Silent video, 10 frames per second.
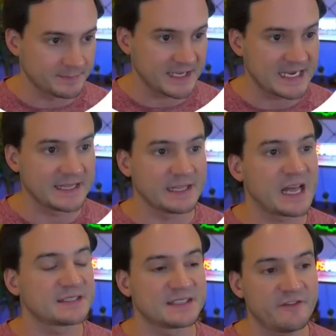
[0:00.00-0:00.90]
update. In the
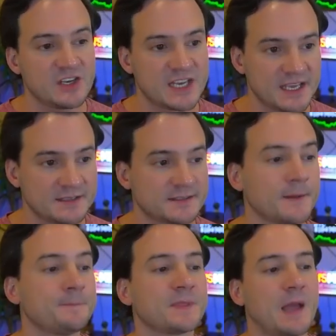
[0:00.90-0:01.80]
last 7
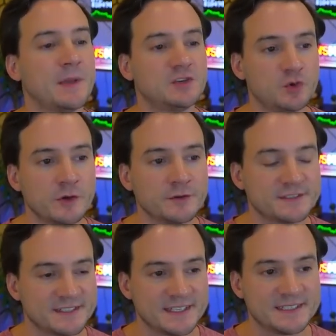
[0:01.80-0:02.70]
days, I made
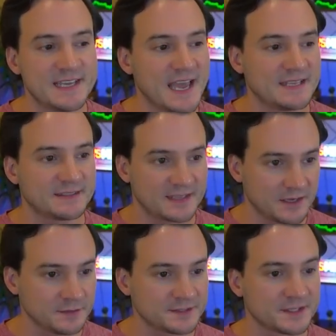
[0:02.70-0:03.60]
268
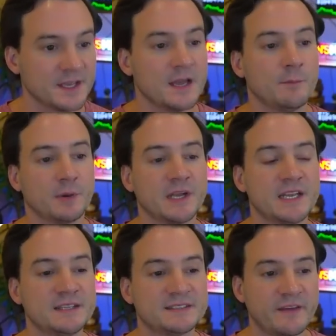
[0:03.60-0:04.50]
sales, bringing
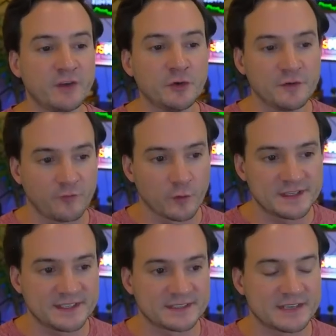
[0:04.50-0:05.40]
in
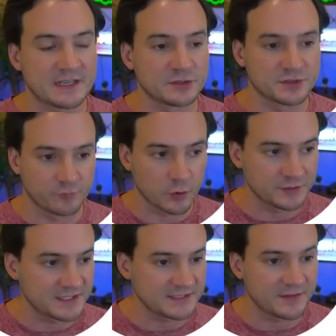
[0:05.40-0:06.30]
$746 of
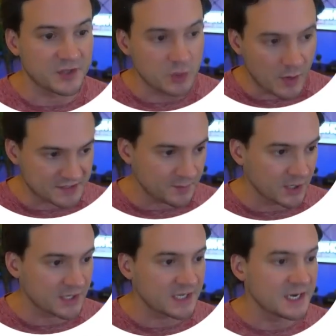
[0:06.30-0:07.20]
royalties on the US
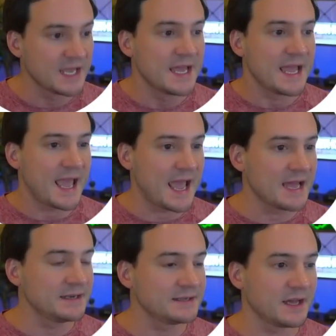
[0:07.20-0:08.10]
market
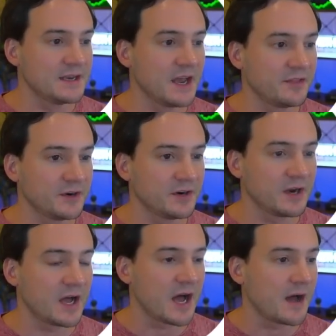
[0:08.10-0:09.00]
and
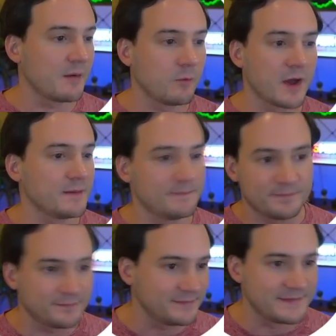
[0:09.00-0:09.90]
another,
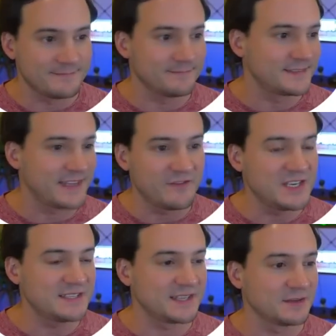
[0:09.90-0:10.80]

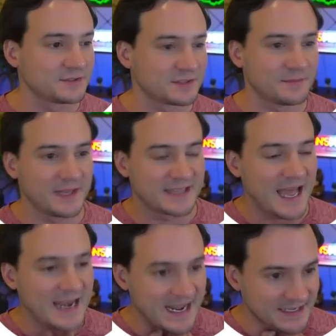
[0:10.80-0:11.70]
70 sales or something like
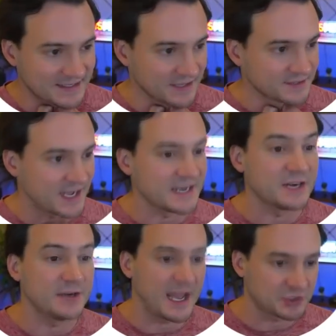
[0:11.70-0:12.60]
that, 80 sales on
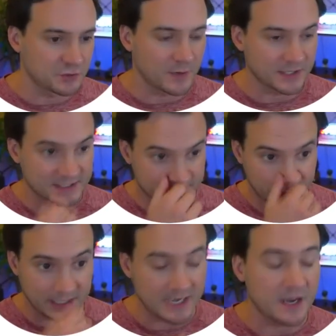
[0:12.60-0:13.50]
international markets,
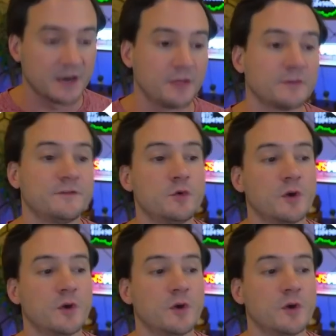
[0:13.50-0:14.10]
bringing in another few